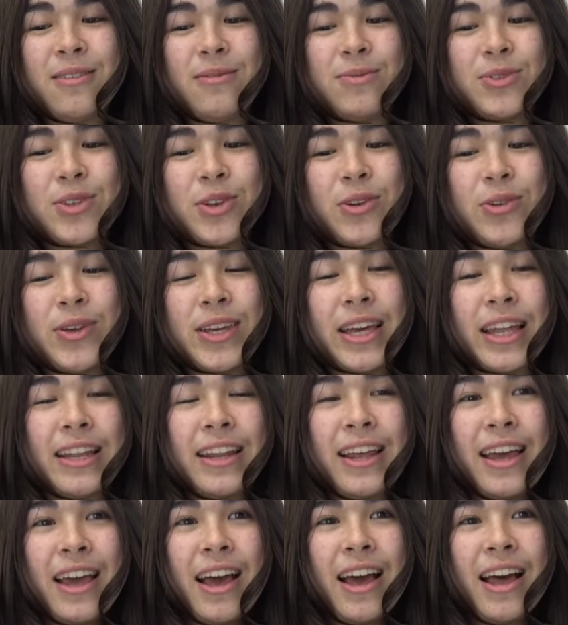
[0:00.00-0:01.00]
So you can
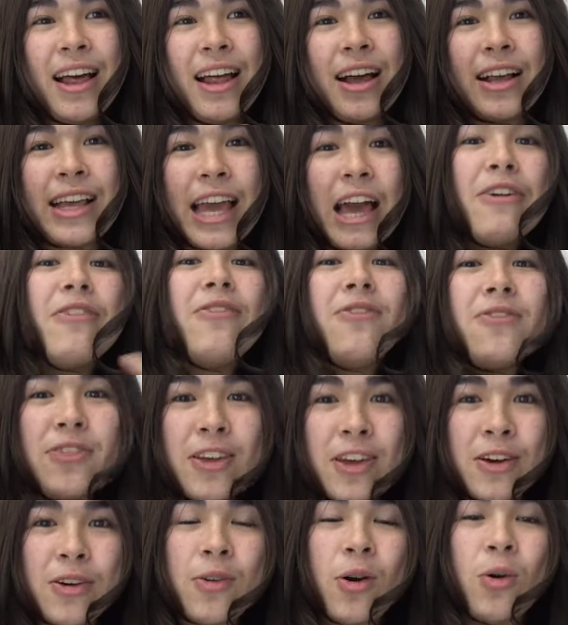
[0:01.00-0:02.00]
get a
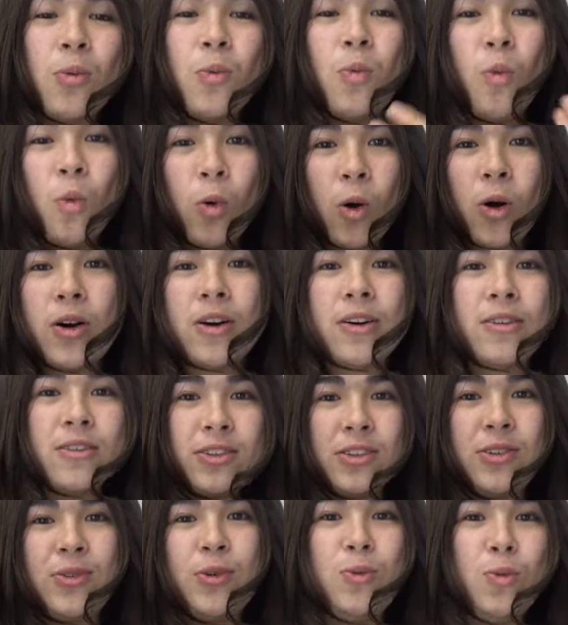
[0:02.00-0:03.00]
feel on what
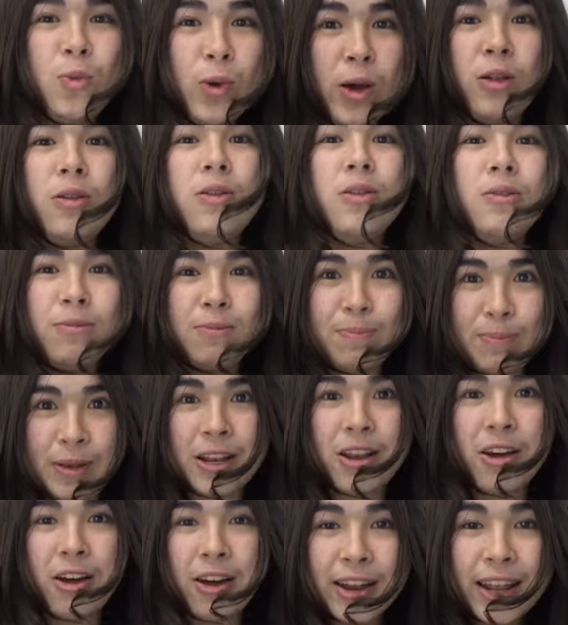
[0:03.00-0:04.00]
you will be
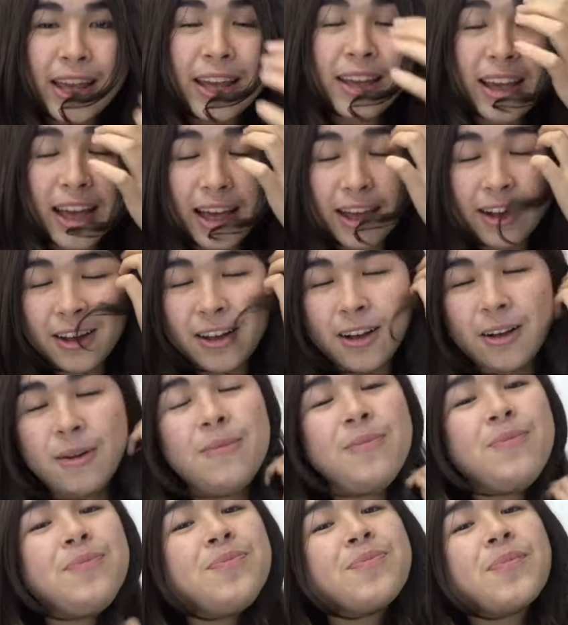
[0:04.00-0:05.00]
learning
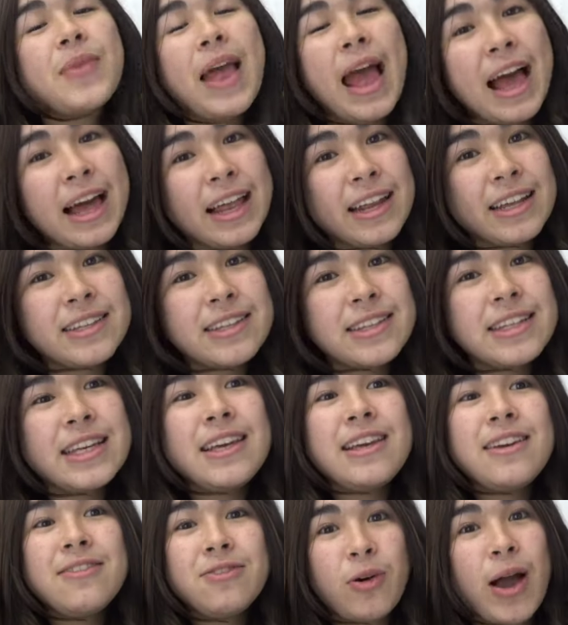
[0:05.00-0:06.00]
at
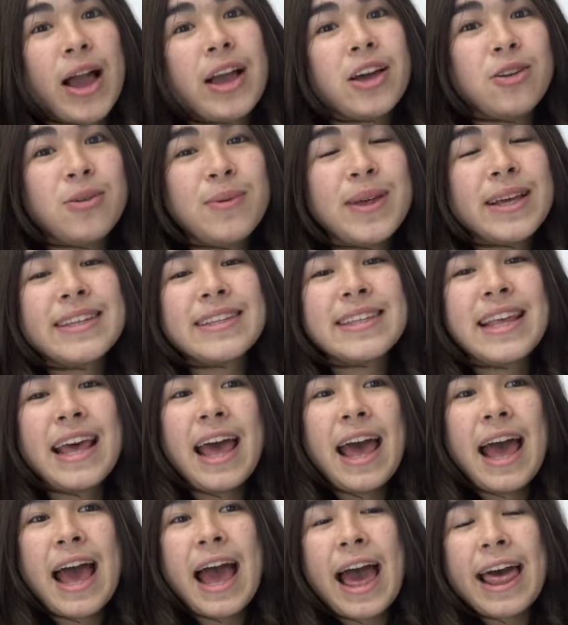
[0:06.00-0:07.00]
LSE for economics,
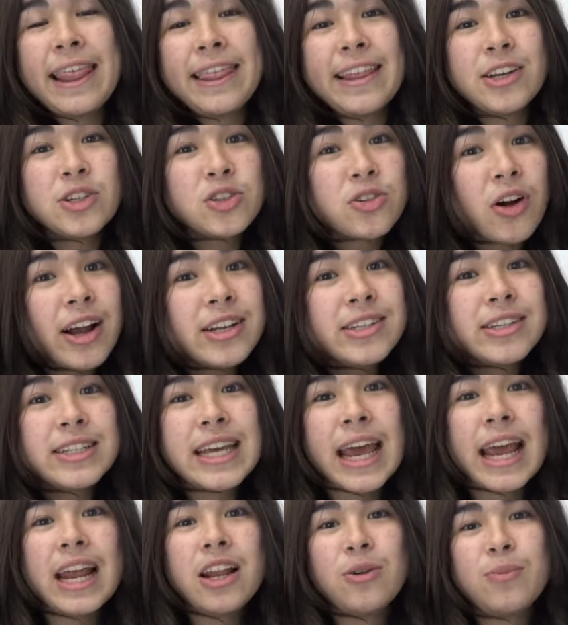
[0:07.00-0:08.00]
and then try to
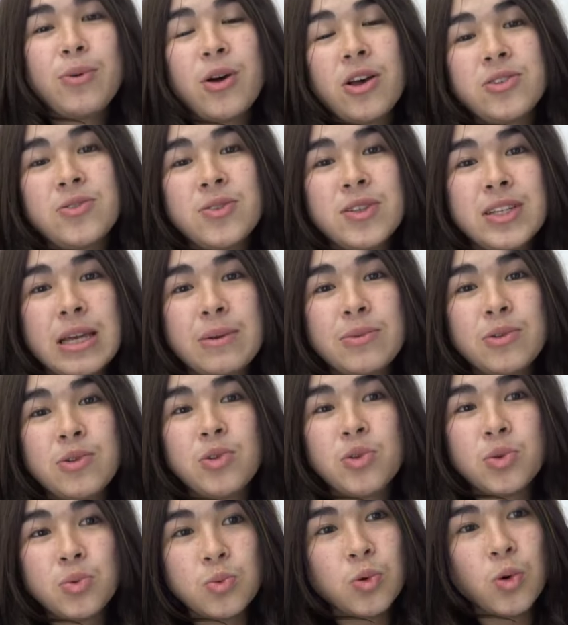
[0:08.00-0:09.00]
tailor your personal statement
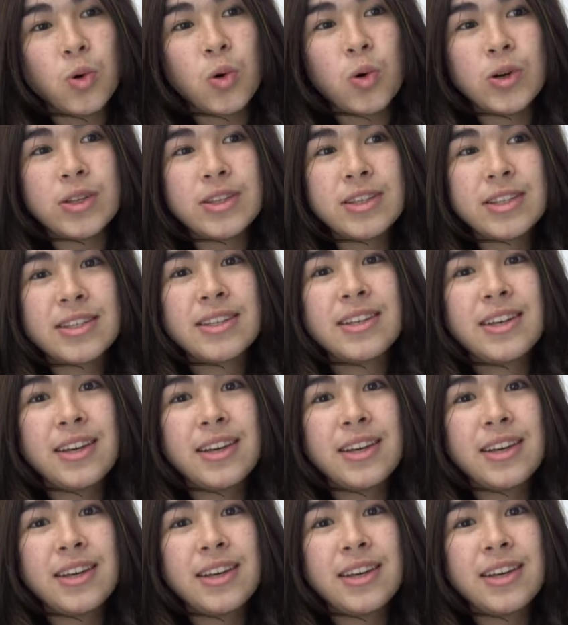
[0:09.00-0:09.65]
towards